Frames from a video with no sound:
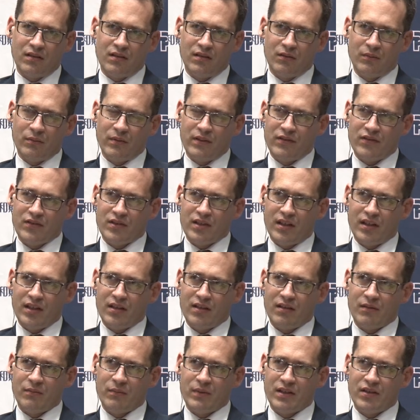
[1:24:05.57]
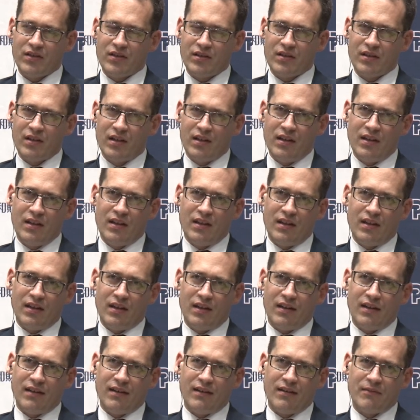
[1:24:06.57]
you know, with China, which
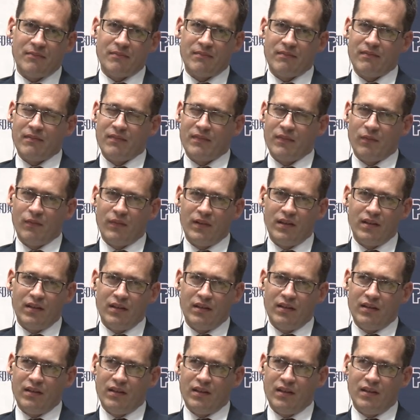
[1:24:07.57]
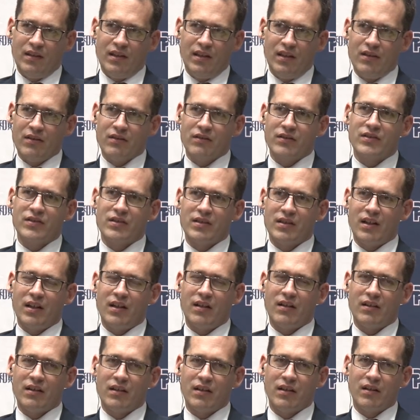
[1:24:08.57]
um, in either
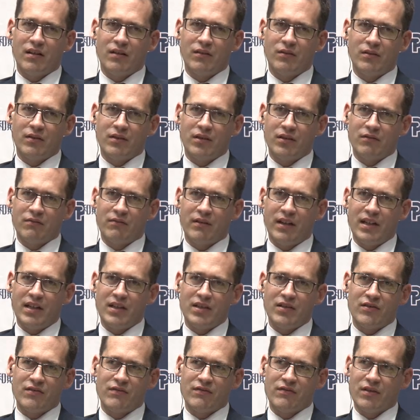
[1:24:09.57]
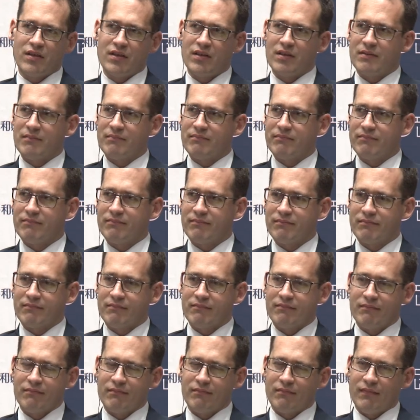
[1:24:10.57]
scenario could range from
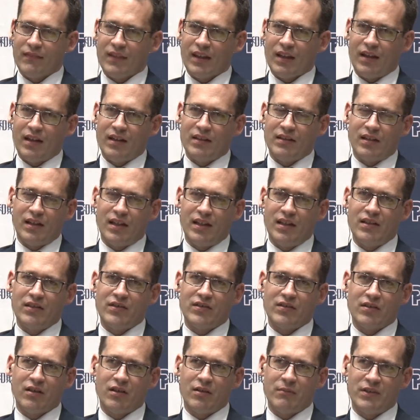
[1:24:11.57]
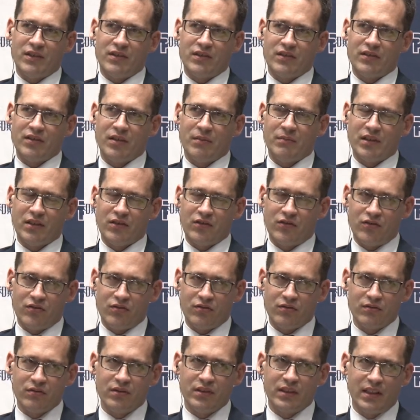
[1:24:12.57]
a tiny skirmish to something
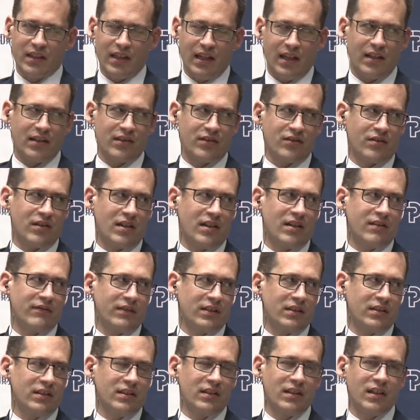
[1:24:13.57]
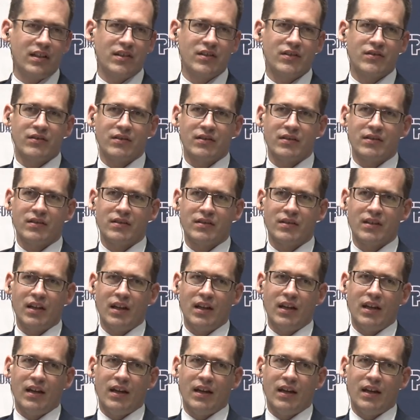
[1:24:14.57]
truly catastrophically dangerous.